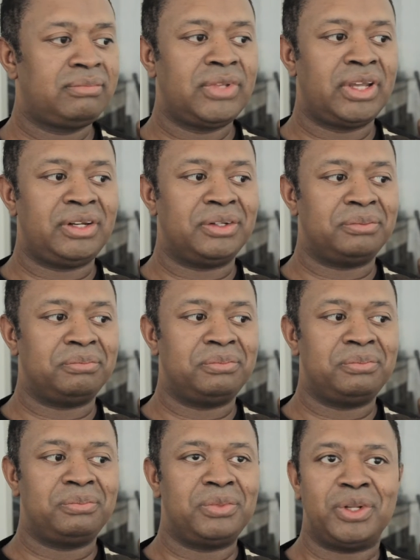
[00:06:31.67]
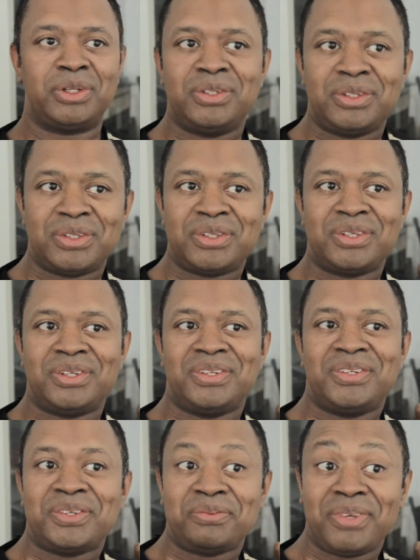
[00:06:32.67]
kind of listened
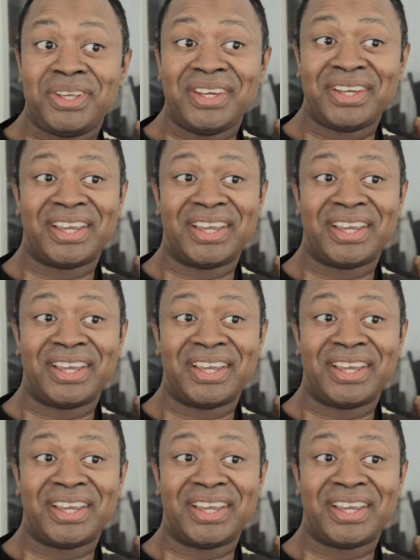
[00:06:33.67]
to me,